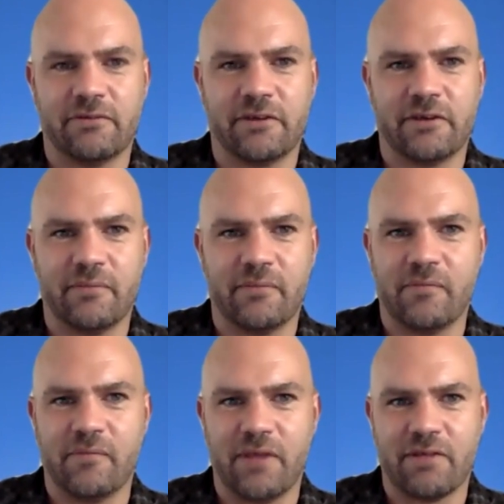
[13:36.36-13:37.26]
that
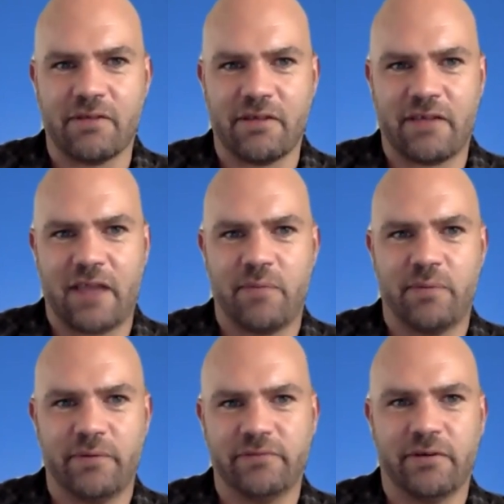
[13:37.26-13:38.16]
um, is, is
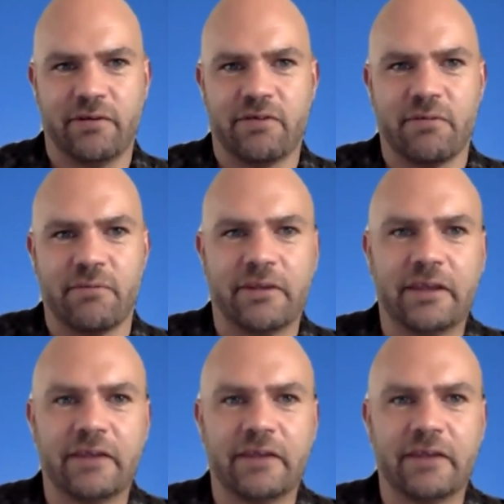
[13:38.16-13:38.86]
capable of doing something